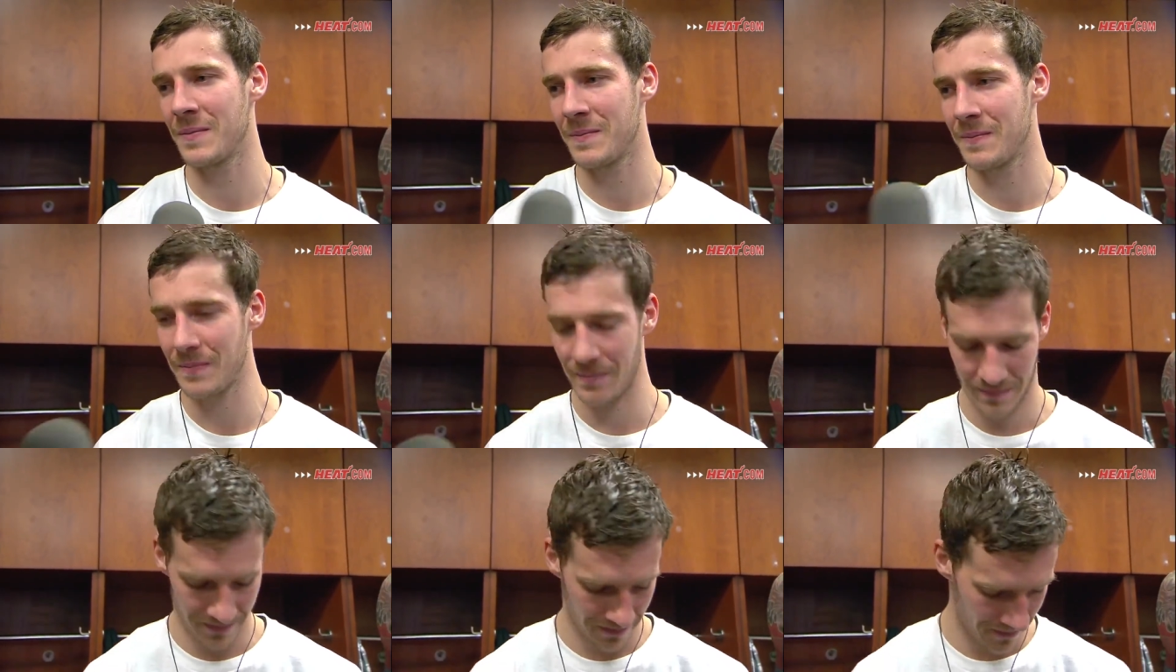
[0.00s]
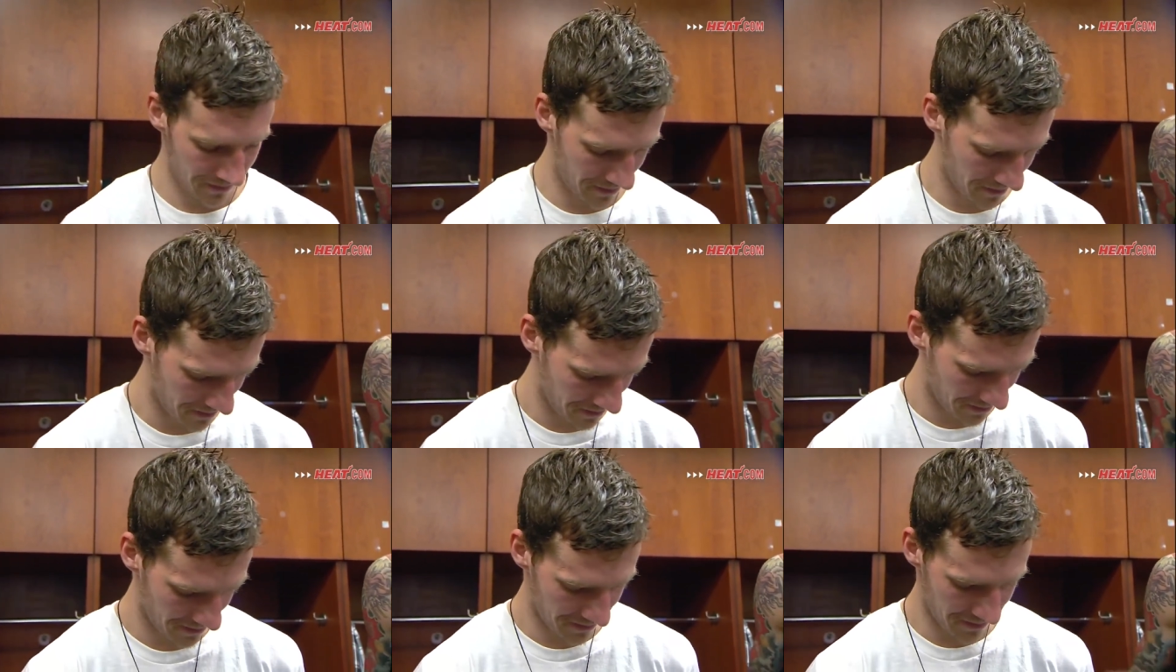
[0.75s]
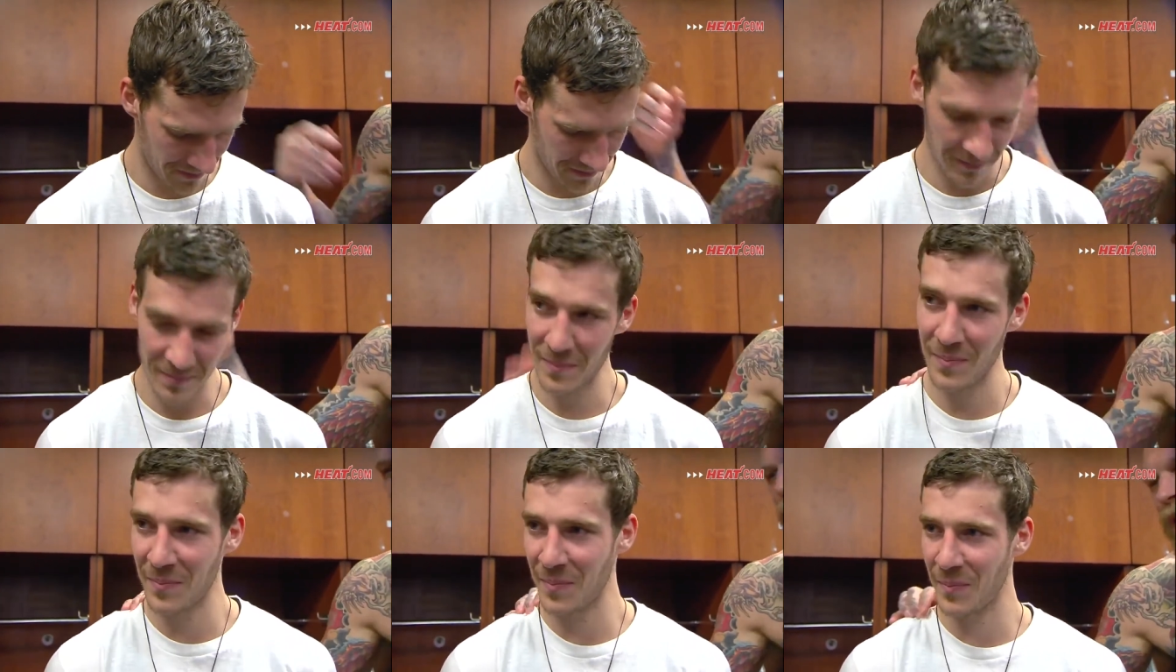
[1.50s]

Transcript: We know you didn't make it to the highest level of basketball in the